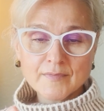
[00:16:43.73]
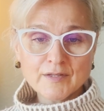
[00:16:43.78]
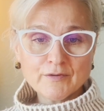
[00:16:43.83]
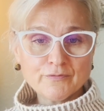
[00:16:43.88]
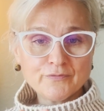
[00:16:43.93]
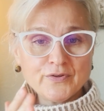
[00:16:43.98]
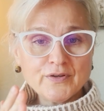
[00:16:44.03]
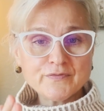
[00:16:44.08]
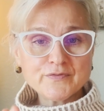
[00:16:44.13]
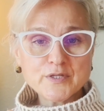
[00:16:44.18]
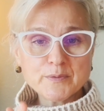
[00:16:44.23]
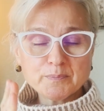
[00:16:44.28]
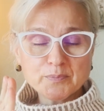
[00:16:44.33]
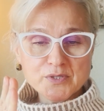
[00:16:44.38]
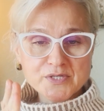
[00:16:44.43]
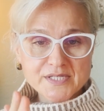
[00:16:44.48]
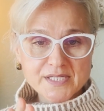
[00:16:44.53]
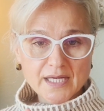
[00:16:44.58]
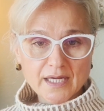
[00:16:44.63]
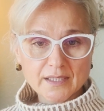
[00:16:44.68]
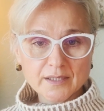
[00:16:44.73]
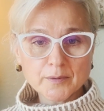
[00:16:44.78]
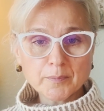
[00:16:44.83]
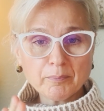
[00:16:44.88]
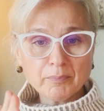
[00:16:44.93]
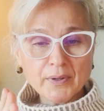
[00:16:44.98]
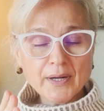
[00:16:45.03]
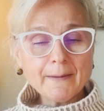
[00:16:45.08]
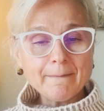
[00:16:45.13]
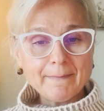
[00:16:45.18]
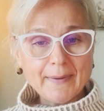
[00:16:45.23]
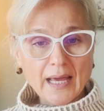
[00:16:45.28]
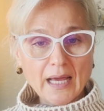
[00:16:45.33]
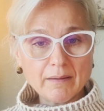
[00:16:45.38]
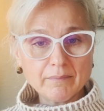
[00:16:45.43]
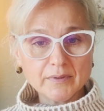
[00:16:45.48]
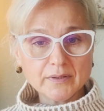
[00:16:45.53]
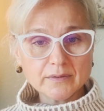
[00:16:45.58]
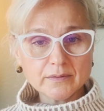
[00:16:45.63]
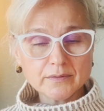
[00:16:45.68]
50%
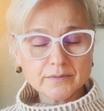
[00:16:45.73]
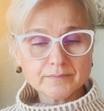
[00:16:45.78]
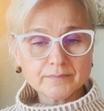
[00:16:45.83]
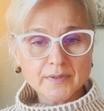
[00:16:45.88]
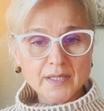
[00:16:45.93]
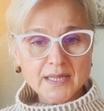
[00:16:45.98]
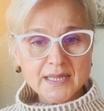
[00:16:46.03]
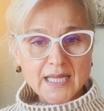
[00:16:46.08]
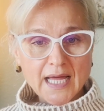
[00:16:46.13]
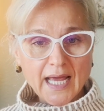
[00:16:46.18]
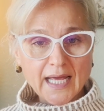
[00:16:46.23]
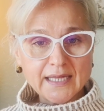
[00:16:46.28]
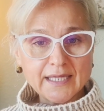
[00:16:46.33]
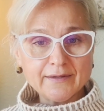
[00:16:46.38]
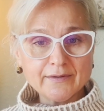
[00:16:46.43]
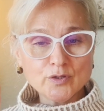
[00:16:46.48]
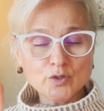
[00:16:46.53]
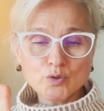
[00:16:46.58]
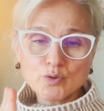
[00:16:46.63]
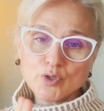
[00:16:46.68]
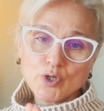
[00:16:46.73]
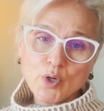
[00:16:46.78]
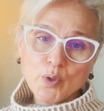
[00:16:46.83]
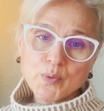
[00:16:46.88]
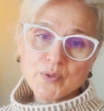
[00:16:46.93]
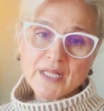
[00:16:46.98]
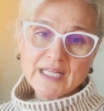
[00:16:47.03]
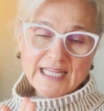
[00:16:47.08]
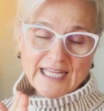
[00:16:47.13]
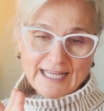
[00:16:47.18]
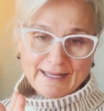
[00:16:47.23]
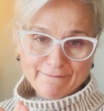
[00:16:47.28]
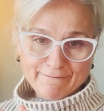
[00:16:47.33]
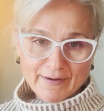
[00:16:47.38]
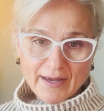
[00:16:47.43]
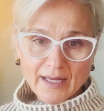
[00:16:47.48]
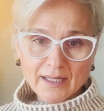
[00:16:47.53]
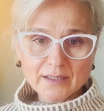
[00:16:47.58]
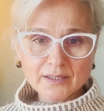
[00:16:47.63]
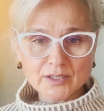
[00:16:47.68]
prepayment, and you know that
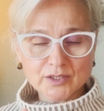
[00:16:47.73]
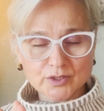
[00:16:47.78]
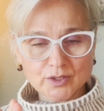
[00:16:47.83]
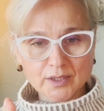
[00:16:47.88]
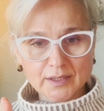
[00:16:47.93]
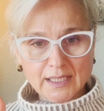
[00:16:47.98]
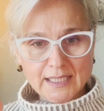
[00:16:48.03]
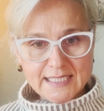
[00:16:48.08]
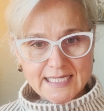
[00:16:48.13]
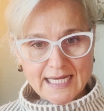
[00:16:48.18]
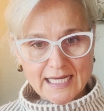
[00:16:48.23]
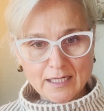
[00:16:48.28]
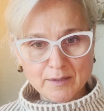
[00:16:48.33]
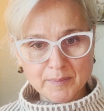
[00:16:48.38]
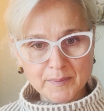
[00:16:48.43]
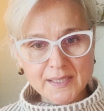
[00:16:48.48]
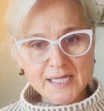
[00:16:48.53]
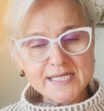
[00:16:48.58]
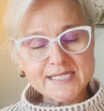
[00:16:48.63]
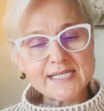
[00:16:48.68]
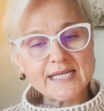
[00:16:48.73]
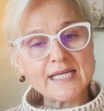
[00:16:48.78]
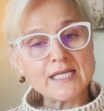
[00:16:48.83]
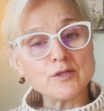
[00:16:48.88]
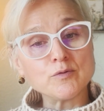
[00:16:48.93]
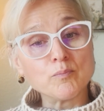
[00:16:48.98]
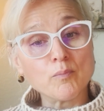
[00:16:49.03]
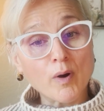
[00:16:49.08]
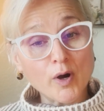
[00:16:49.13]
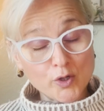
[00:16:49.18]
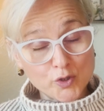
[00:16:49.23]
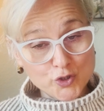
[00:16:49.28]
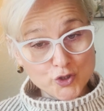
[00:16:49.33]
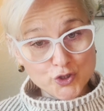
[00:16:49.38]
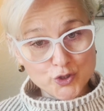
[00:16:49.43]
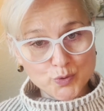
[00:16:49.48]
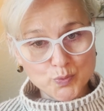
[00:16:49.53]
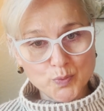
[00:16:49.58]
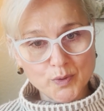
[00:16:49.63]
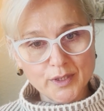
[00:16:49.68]
event is going to take place in March
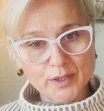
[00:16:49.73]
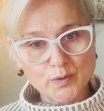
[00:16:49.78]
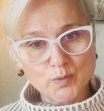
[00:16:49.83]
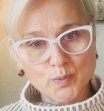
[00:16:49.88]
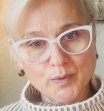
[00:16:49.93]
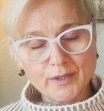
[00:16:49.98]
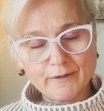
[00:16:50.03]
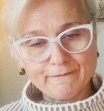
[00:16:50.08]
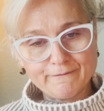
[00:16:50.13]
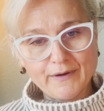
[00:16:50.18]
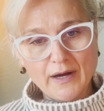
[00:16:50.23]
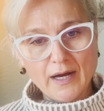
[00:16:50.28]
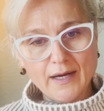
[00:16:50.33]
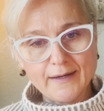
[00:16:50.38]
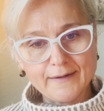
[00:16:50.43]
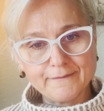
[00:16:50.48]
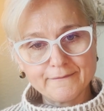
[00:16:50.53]
2025.